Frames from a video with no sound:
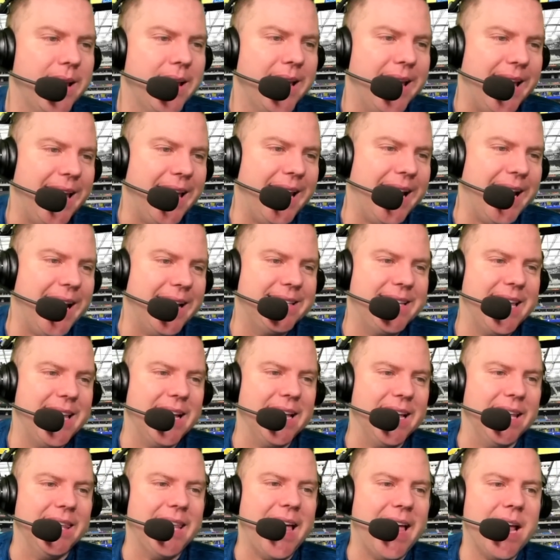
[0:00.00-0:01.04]
and I take a
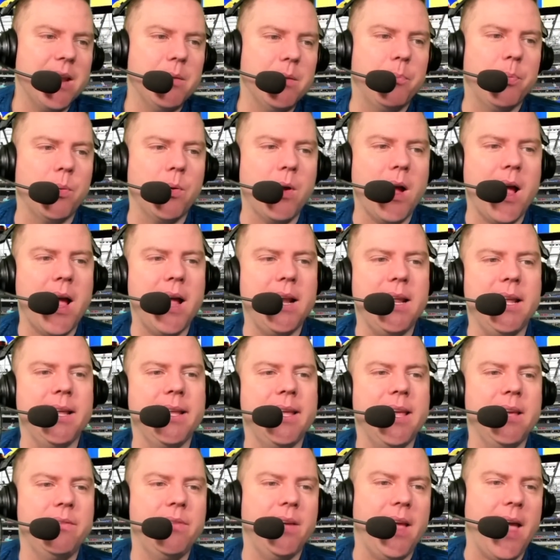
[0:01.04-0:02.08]
lot of pride in
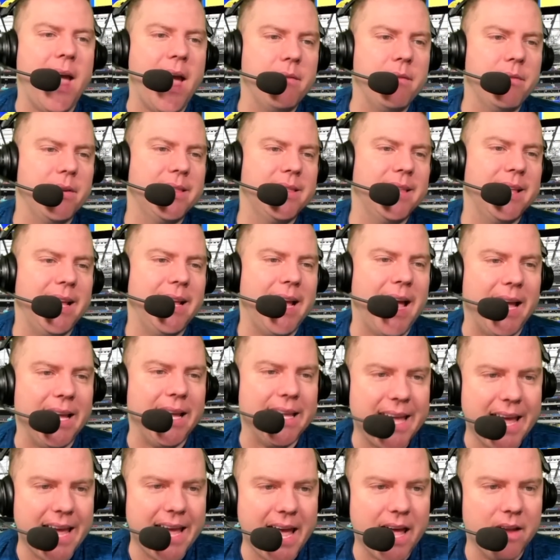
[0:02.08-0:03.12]
giving everything I
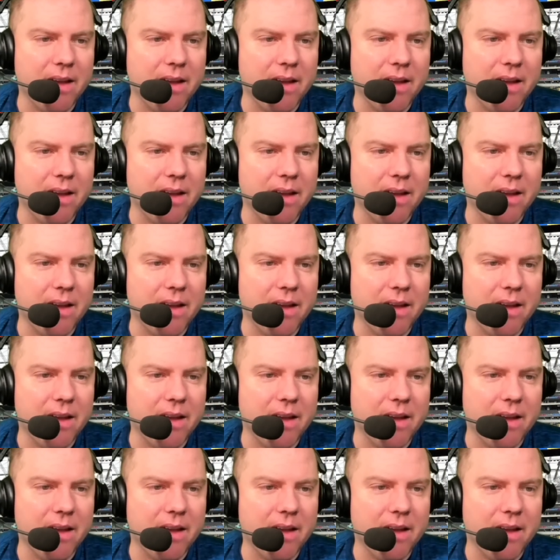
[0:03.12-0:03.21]
can for